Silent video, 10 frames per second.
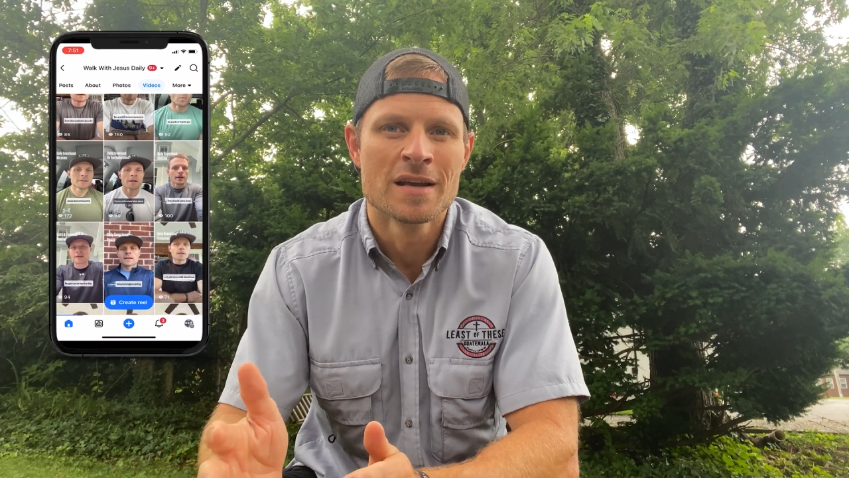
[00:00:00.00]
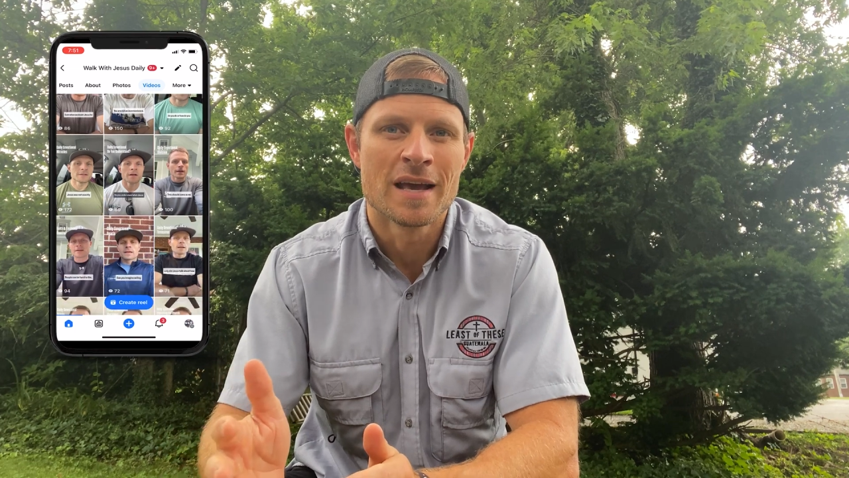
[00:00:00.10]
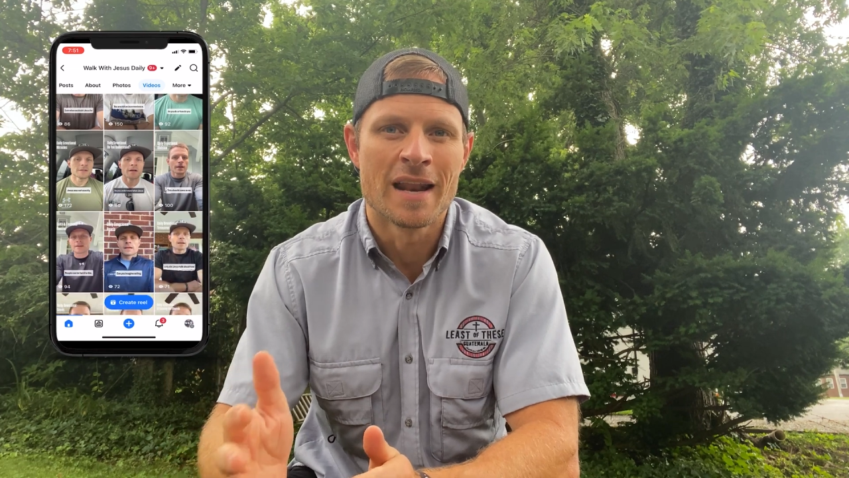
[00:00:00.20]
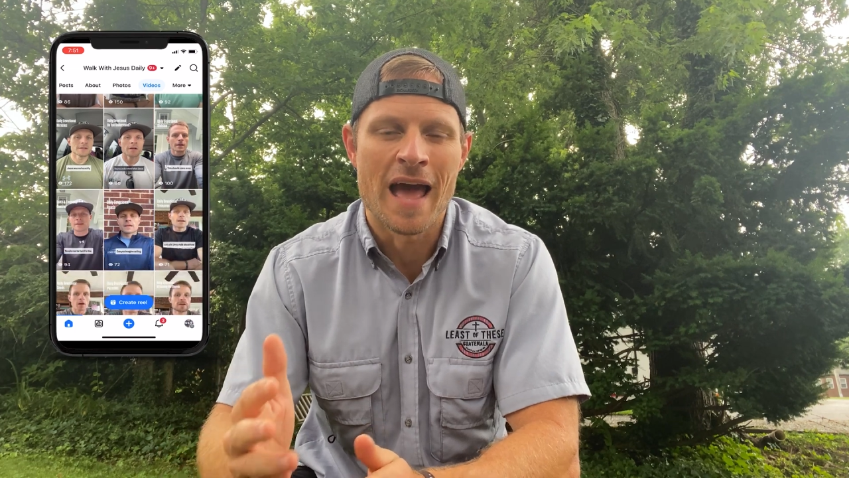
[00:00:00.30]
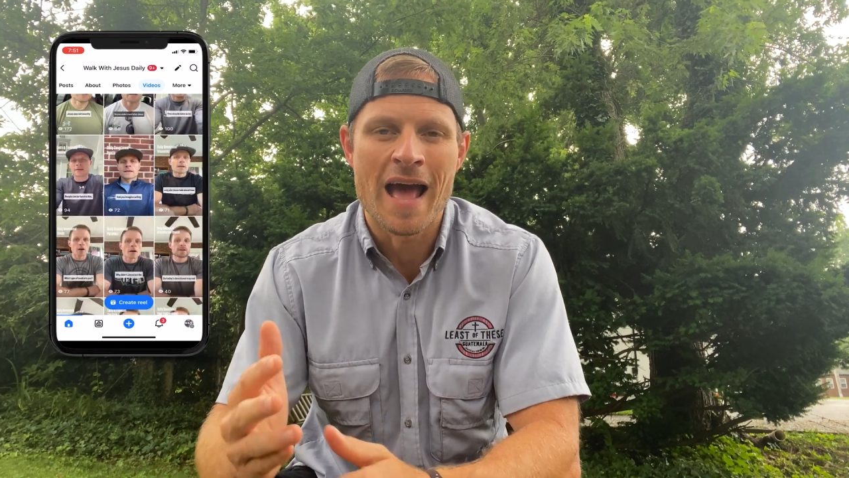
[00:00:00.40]

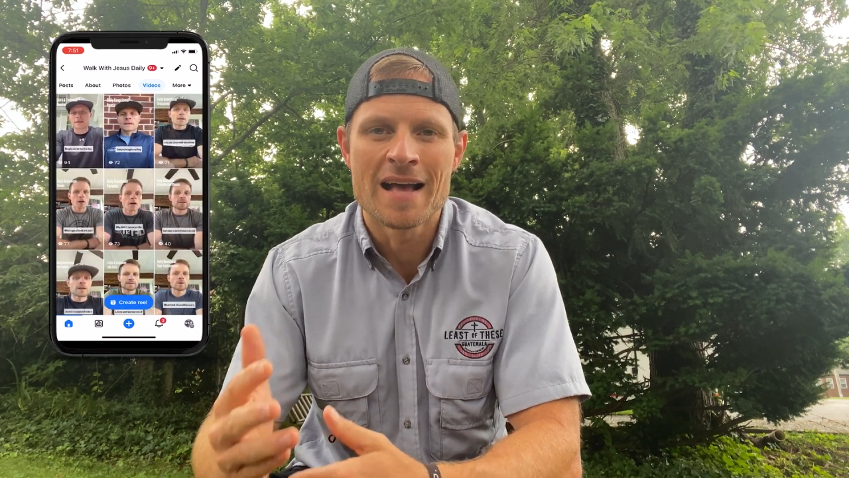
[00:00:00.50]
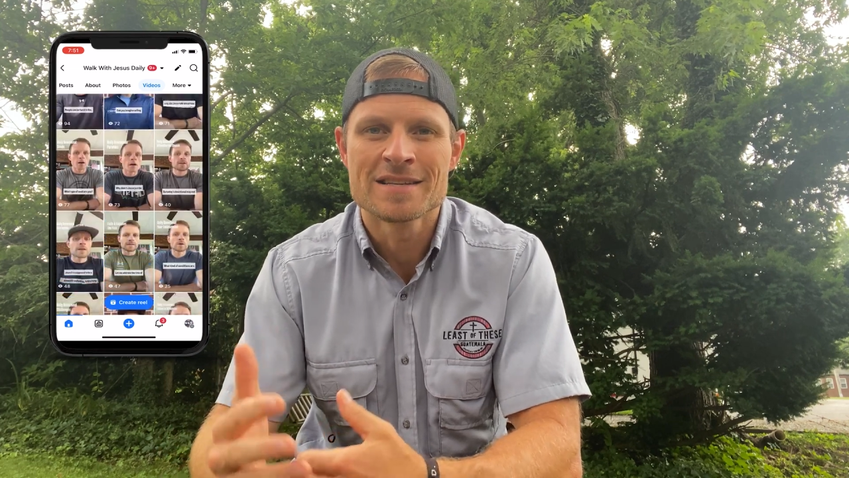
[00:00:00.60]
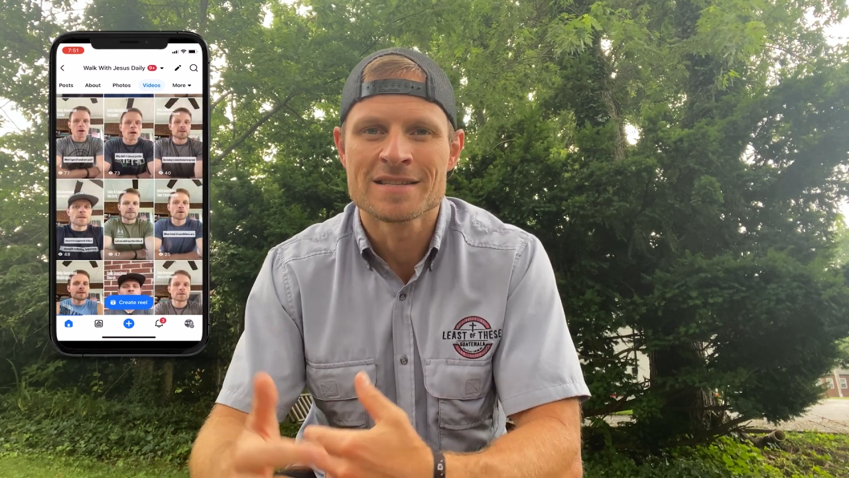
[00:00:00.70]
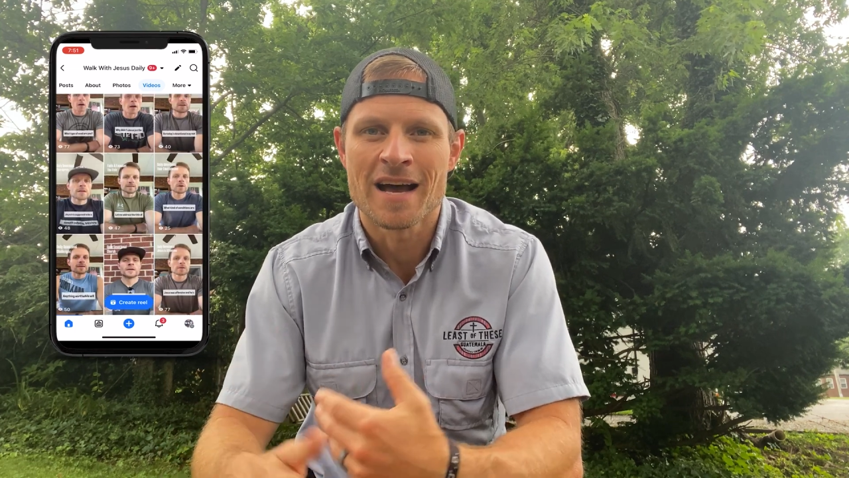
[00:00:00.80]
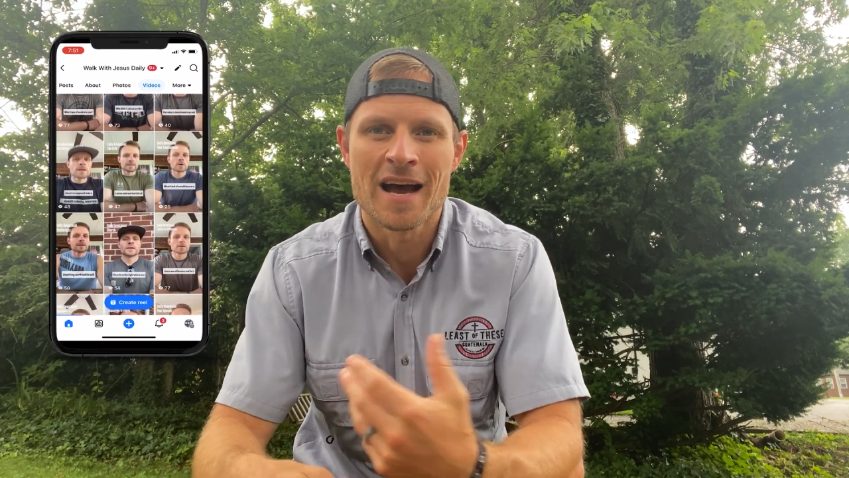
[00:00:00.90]
And
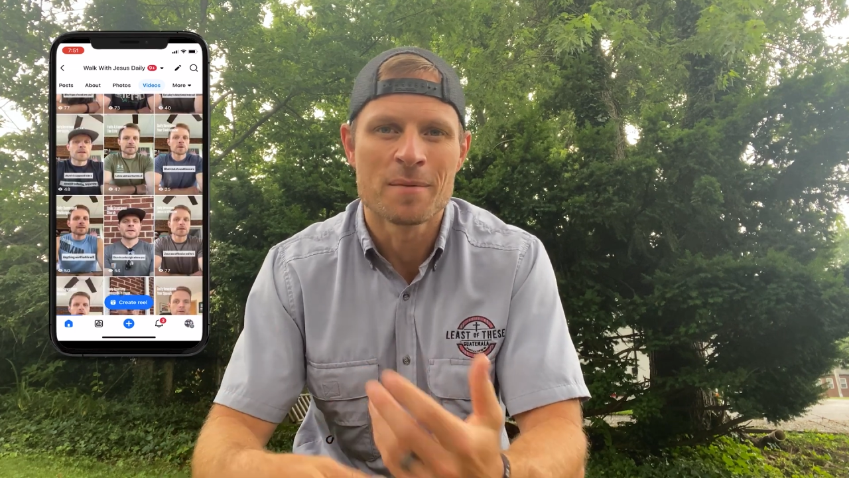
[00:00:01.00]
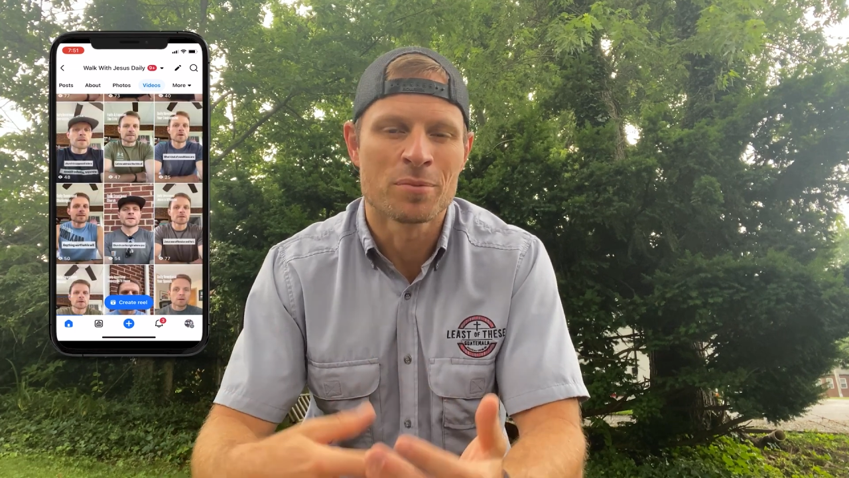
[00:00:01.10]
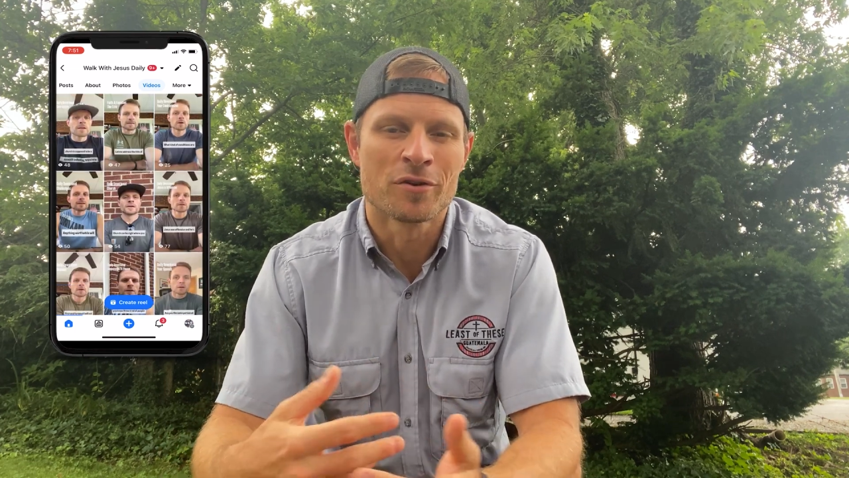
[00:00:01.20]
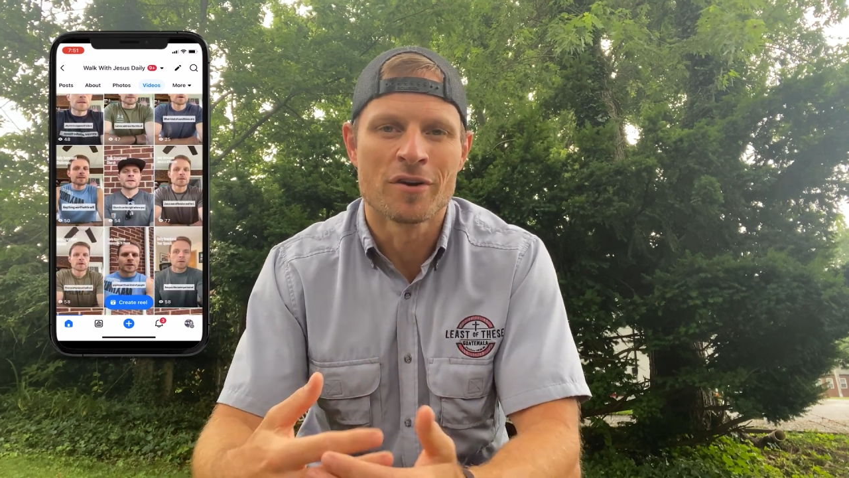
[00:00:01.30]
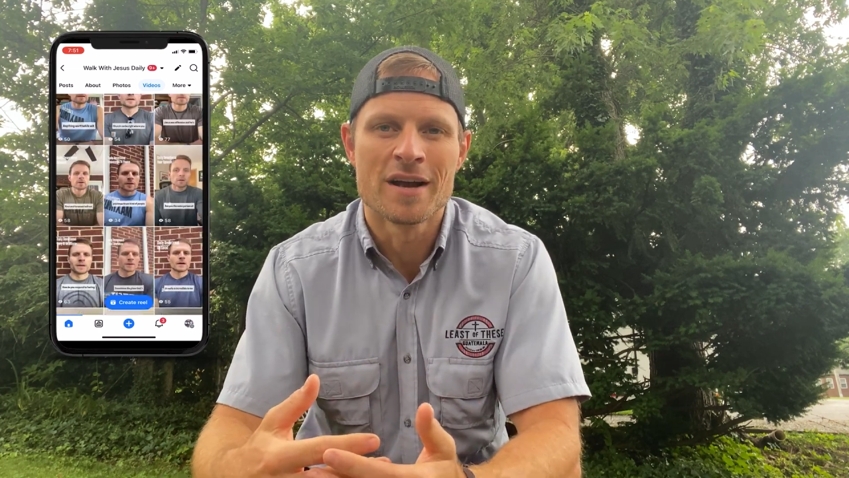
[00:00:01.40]
as time
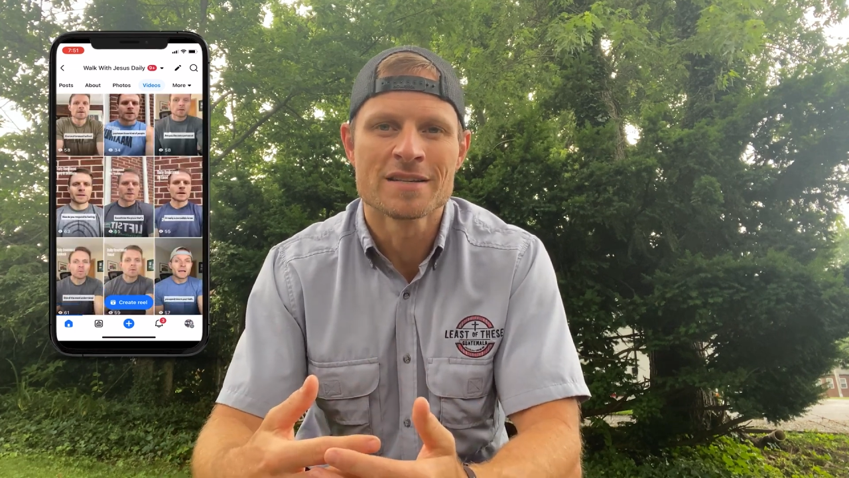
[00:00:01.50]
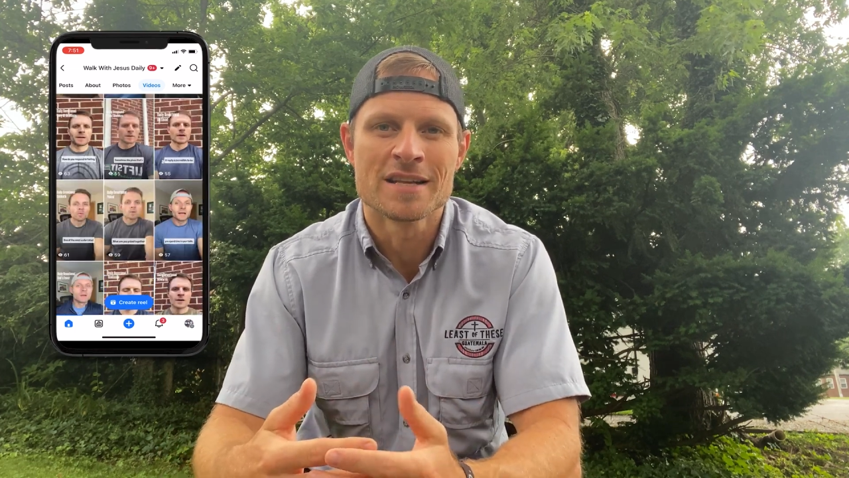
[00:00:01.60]
progressed,